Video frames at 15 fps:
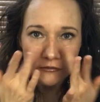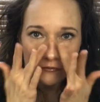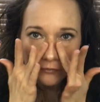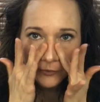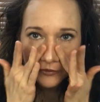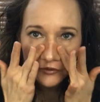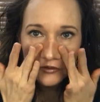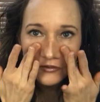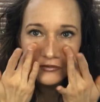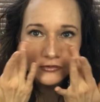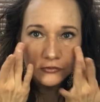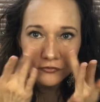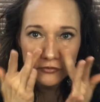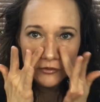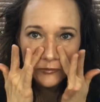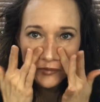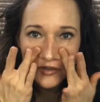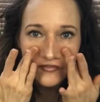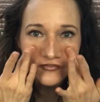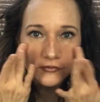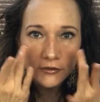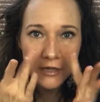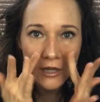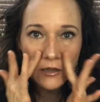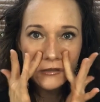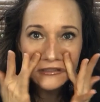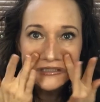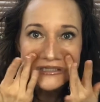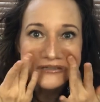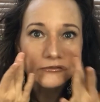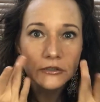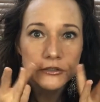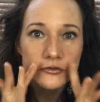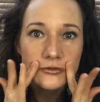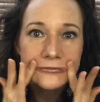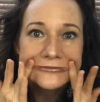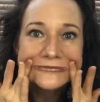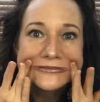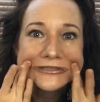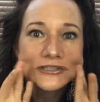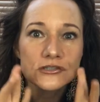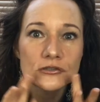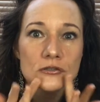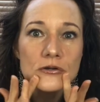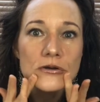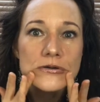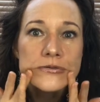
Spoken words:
is usually my finale when I do a facial.